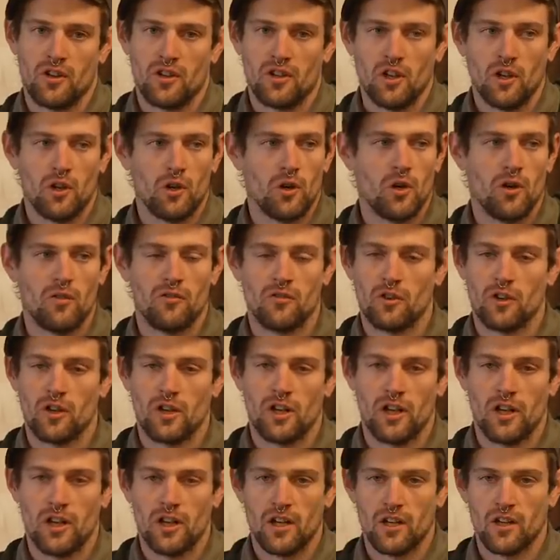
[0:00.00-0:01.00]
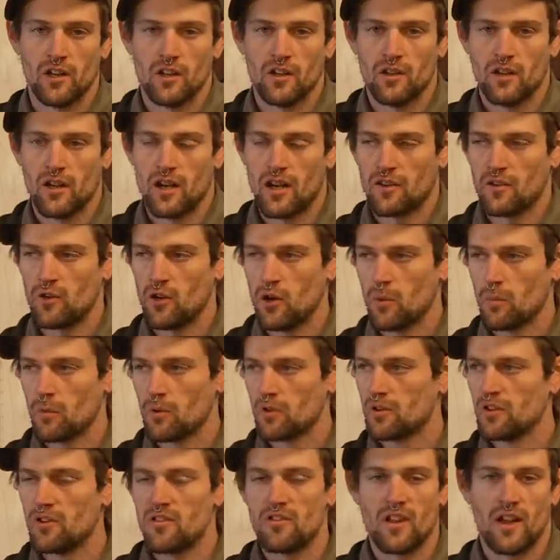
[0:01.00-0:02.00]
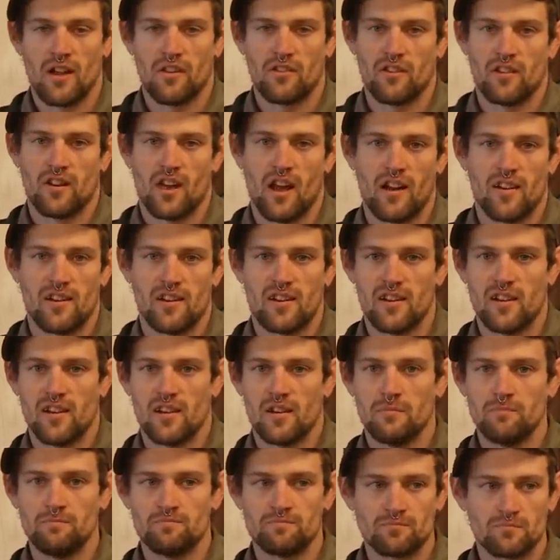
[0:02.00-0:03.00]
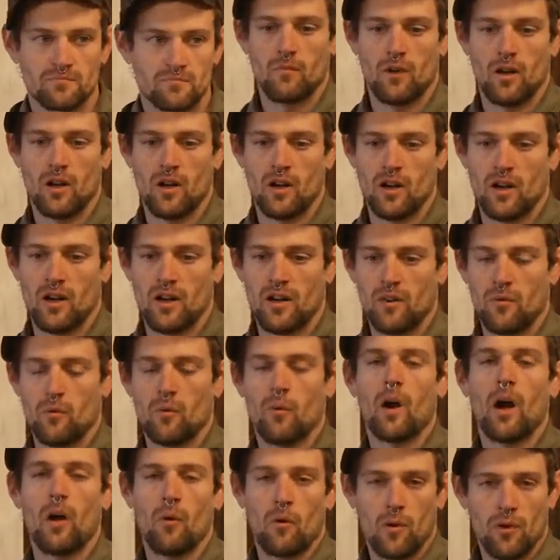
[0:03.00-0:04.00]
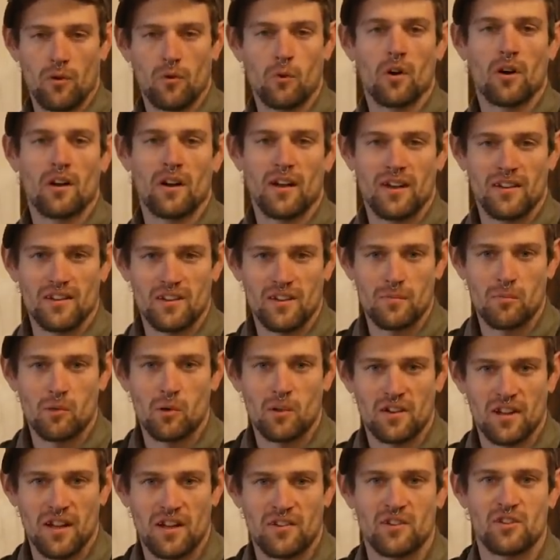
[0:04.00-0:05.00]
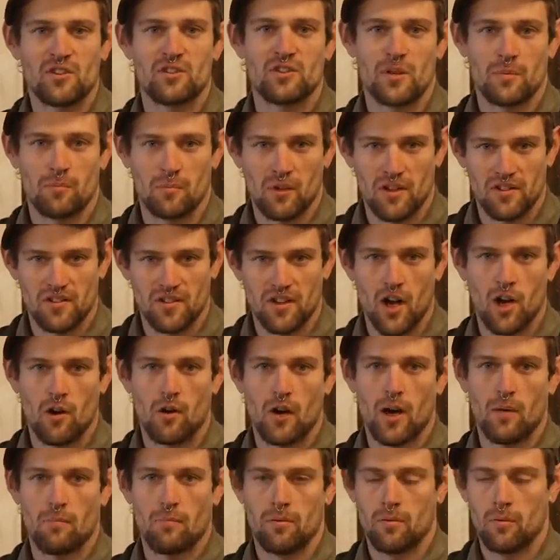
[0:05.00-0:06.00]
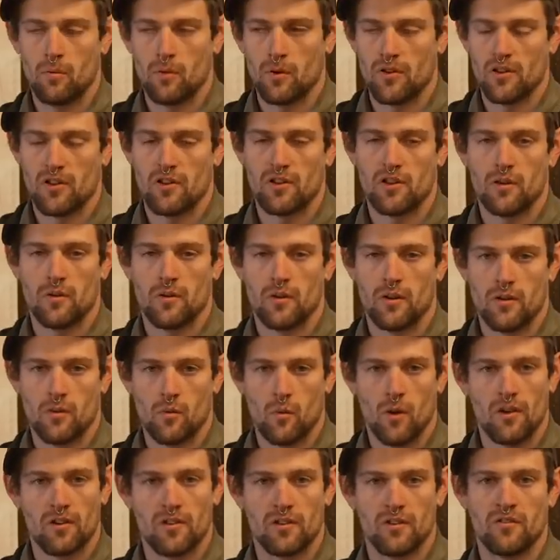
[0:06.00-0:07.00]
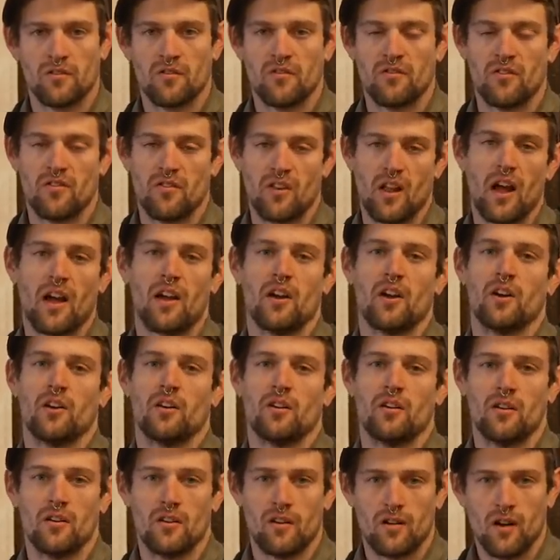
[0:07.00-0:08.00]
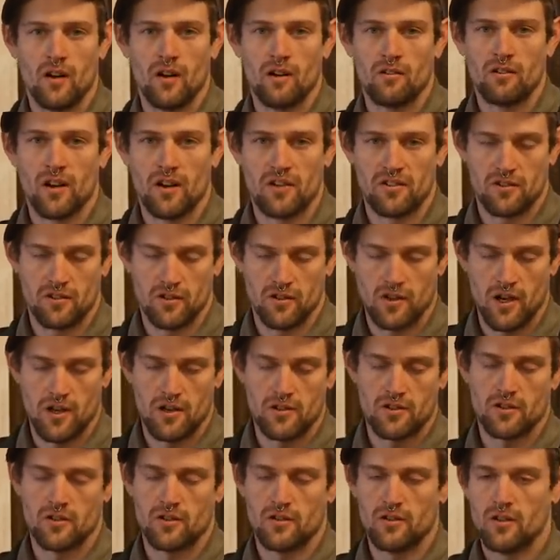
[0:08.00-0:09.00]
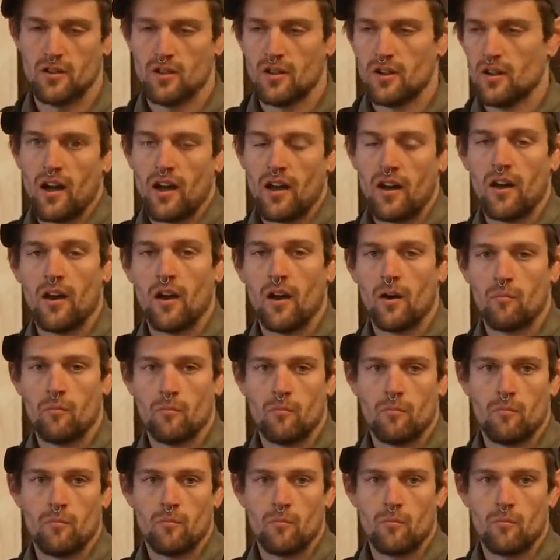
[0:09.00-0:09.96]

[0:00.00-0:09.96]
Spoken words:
a little over a year, October 2019. I was working at the Port Townsend Shipwrights Co-op where they're doing the Western Flyer restoration. I ended up